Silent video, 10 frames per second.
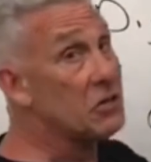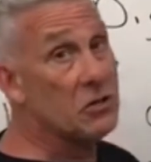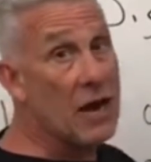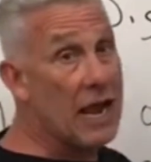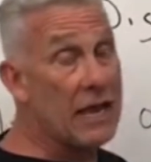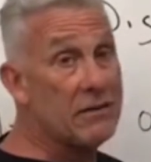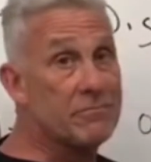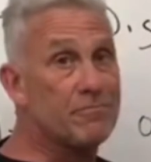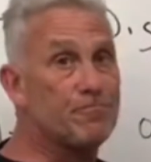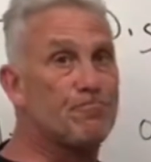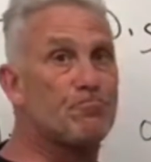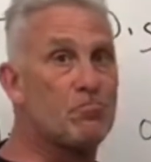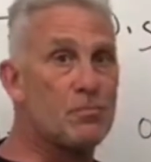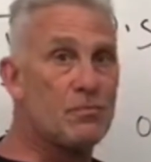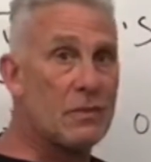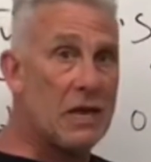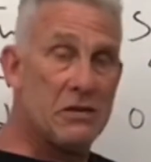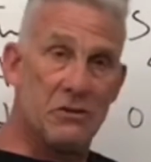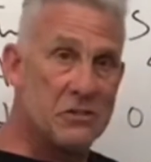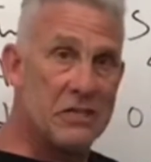Try it,
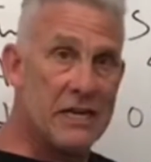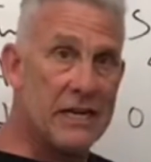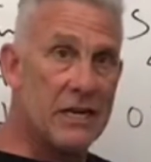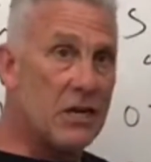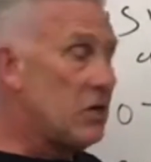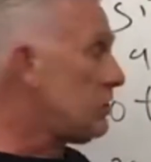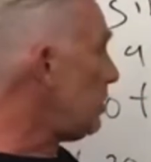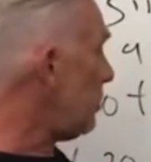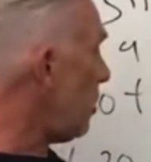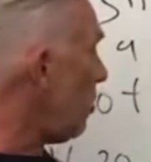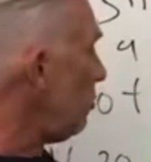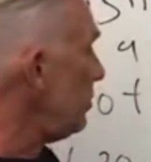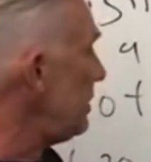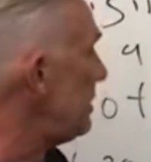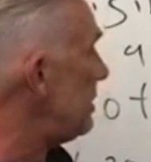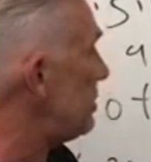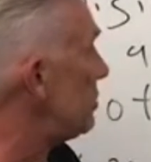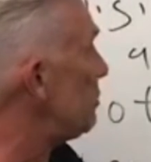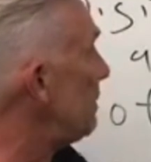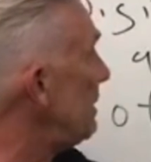and you'll see. So the only
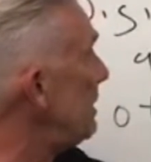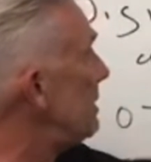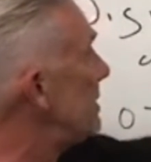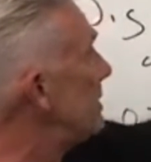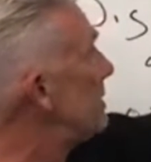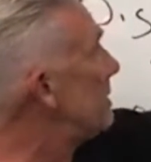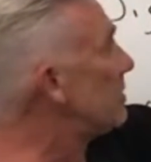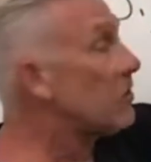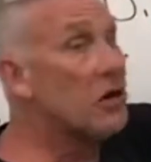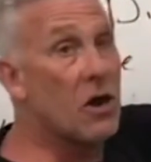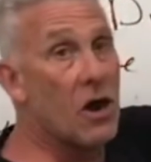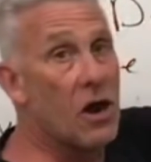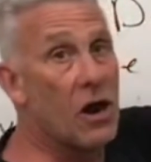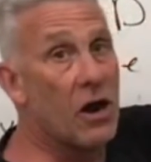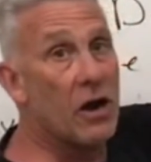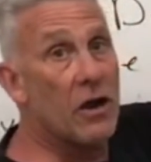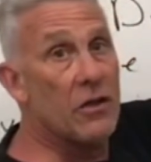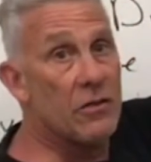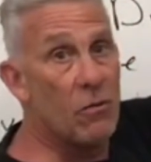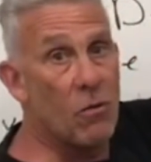digits we need to consider are
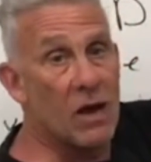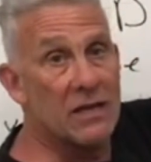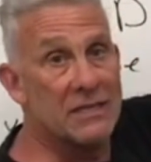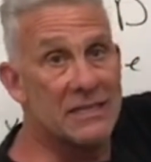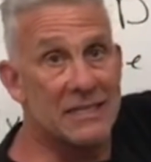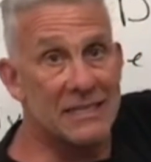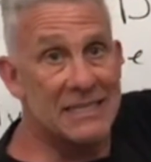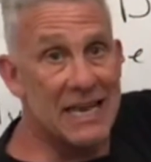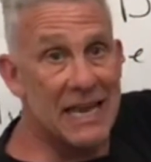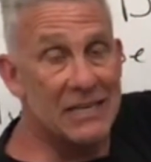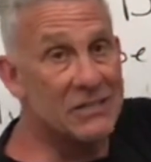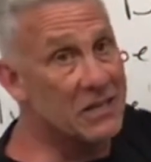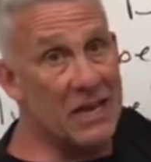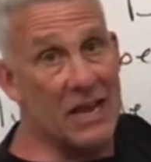the 1s and the 10s.